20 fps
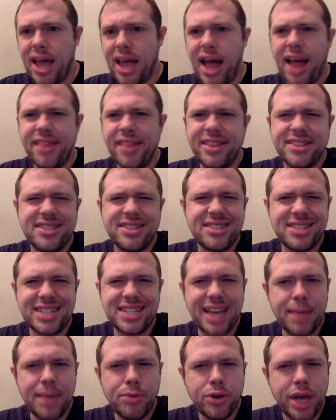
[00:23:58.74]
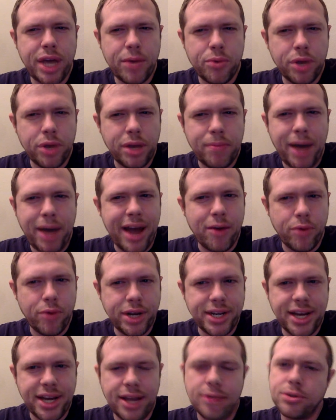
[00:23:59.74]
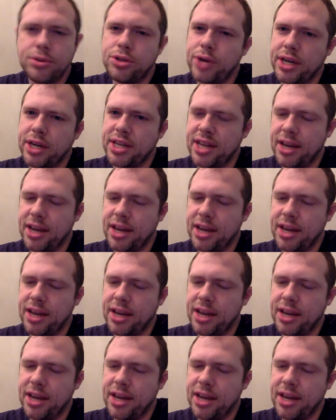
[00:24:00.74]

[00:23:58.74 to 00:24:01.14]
this isn't a game you can really buy at retail. It was direct to